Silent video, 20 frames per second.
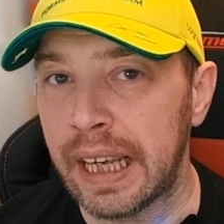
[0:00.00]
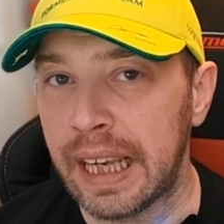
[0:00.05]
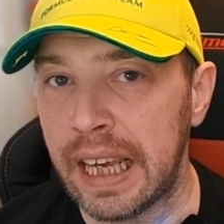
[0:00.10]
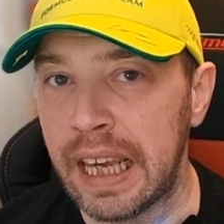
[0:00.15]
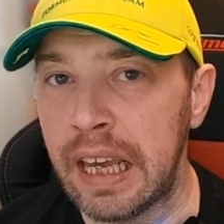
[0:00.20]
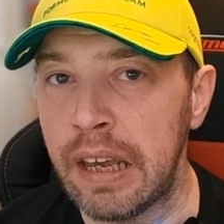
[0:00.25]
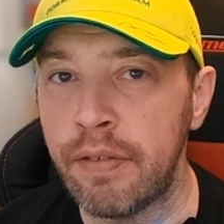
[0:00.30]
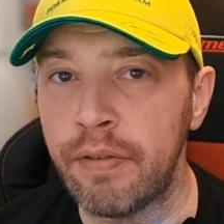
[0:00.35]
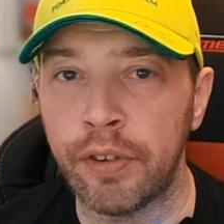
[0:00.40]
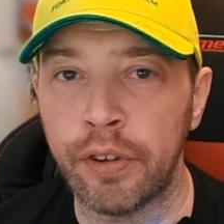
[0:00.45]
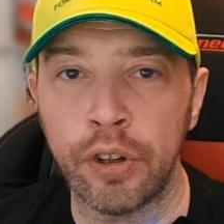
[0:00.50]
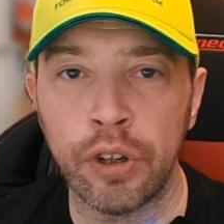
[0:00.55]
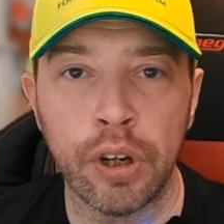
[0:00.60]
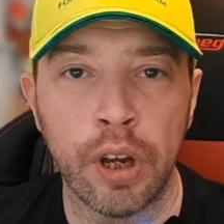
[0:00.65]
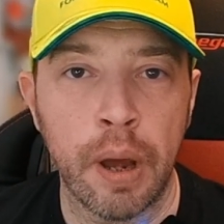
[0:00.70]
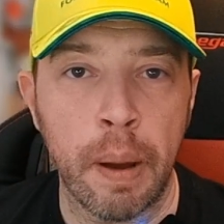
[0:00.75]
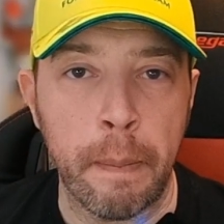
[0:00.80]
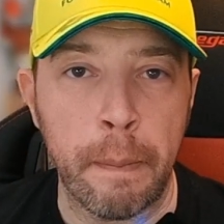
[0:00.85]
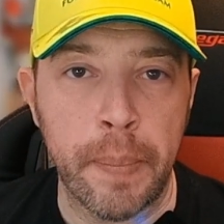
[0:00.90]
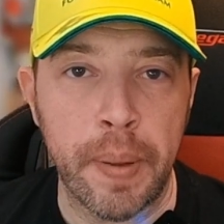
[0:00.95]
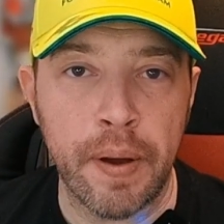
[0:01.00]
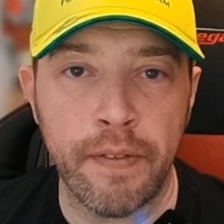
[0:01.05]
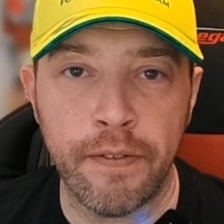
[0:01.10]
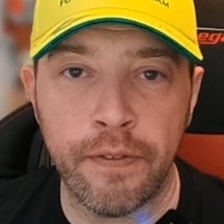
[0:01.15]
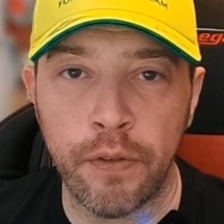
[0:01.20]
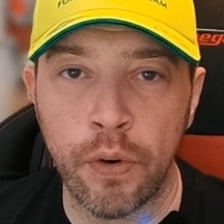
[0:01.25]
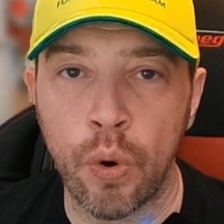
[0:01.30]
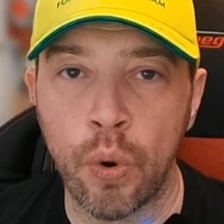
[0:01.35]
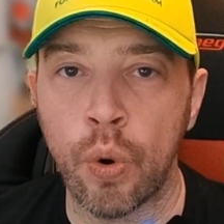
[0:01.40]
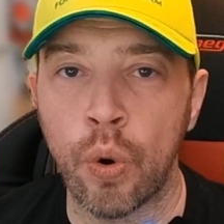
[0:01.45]
even
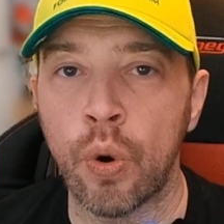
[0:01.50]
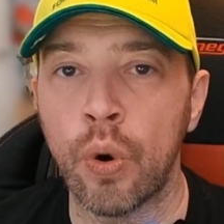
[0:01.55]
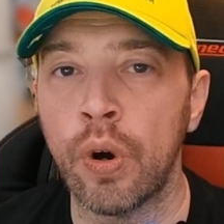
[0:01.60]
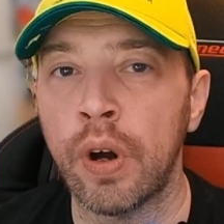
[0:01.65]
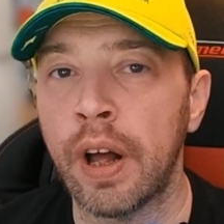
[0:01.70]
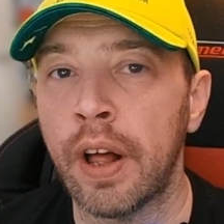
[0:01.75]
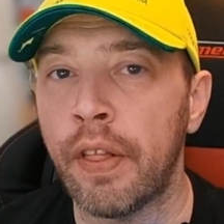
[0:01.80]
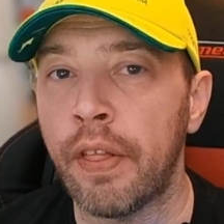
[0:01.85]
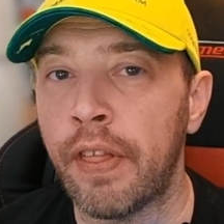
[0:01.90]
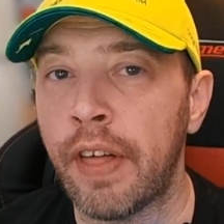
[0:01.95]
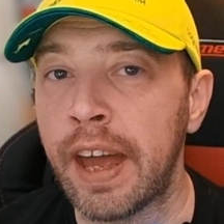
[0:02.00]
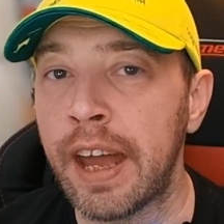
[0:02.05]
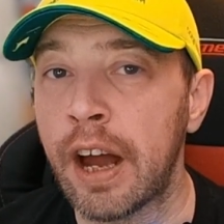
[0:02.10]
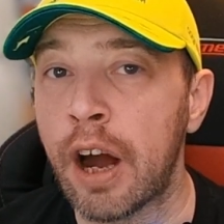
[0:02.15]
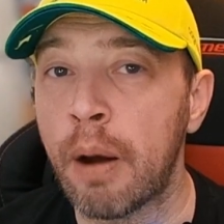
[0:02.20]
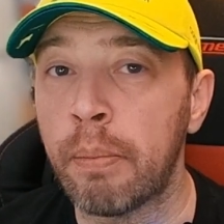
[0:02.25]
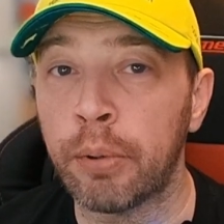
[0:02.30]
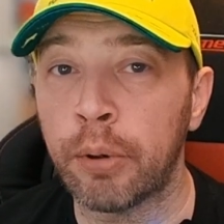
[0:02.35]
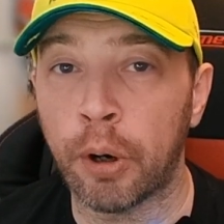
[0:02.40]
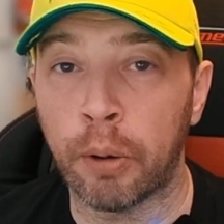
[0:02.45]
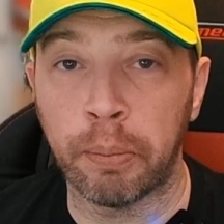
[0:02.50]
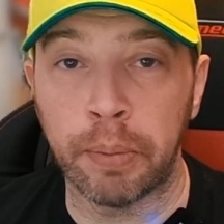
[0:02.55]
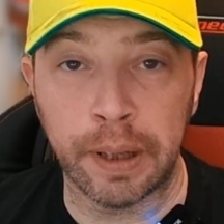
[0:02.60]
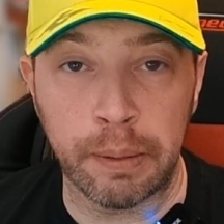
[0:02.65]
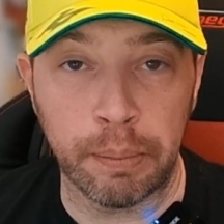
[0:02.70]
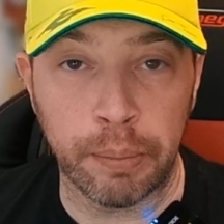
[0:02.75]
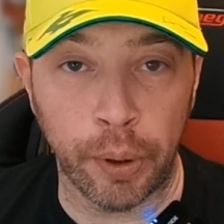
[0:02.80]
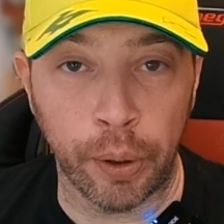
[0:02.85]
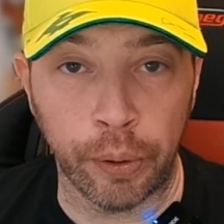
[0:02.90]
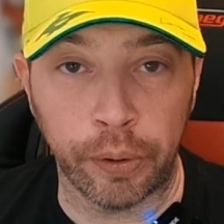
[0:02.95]
before they are
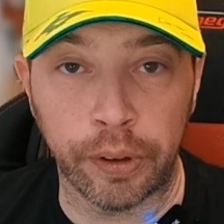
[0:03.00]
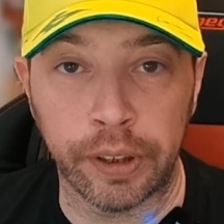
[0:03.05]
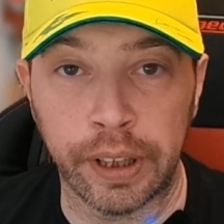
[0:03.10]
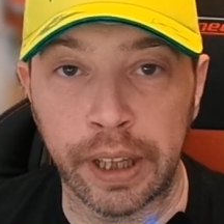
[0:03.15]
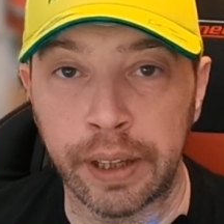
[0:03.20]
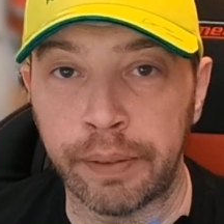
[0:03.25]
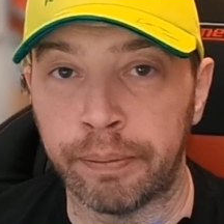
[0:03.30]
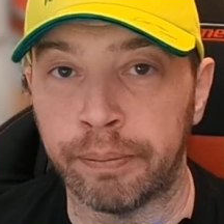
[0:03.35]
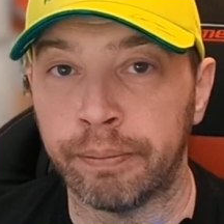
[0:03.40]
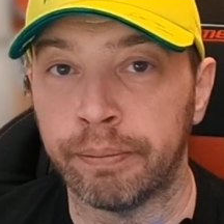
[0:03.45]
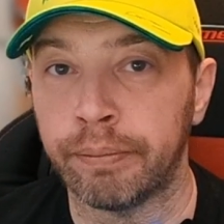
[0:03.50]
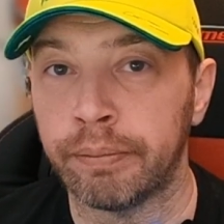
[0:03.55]
properly broken in.